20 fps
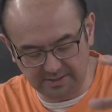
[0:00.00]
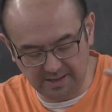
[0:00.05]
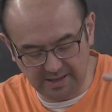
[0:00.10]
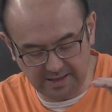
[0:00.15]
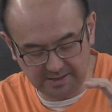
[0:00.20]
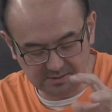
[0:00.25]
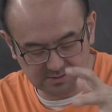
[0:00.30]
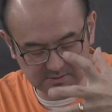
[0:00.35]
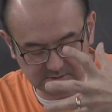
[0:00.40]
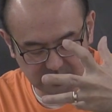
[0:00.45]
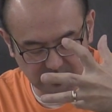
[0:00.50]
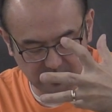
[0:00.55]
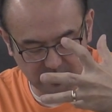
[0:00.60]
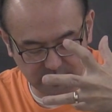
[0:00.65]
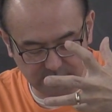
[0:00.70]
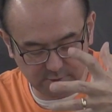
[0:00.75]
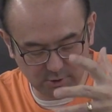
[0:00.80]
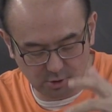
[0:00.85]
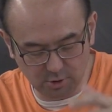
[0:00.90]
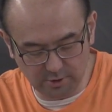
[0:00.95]
the x to
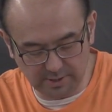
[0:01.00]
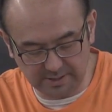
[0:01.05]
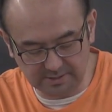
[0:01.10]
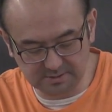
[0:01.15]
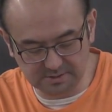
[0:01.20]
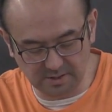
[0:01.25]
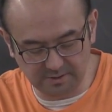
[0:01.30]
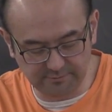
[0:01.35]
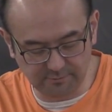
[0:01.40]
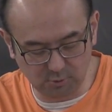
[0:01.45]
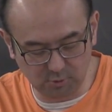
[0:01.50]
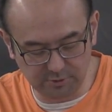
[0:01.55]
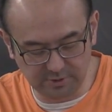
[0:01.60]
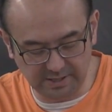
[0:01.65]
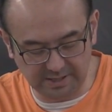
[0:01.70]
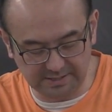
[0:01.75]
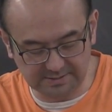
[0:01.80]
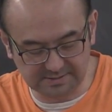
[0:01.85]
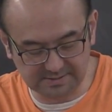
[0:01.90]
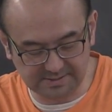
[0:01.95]
the third, x to the fourth. You
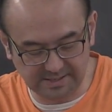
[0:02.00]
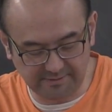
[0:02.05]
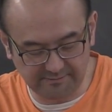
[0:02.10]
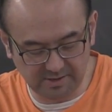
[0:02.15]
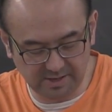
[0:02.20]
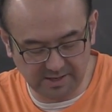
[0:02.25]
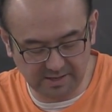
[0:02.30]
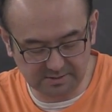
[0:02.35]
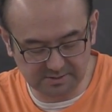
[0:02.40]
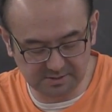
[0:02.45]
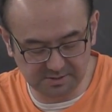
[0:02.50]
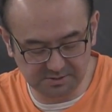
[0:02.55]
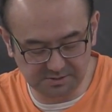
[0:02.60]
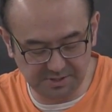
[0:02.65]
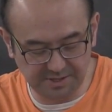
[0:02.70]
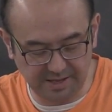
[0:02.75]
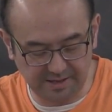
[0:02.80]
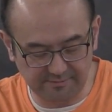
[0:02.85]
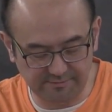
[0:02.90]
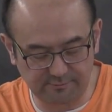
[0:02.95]
got 7 x's.
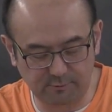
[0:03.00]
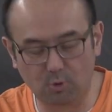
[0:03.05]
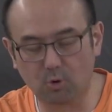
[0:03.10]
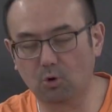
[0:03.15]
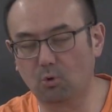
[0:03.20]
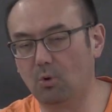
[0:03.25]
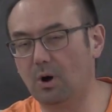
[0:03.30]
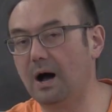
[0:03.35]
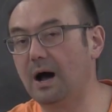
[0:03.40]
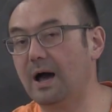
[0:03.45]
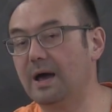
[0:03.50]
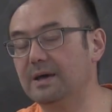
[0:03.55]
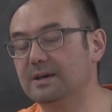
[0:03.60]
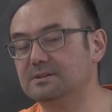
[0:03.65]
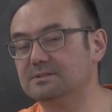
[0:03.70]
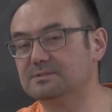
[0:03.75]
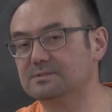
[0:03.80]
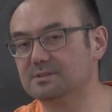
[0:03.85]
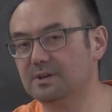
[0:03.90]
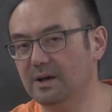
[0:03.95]
You got 4
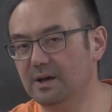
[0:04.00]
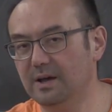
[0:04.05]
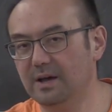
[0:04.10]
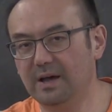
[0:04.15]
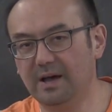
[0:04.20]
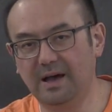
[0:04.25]
y's.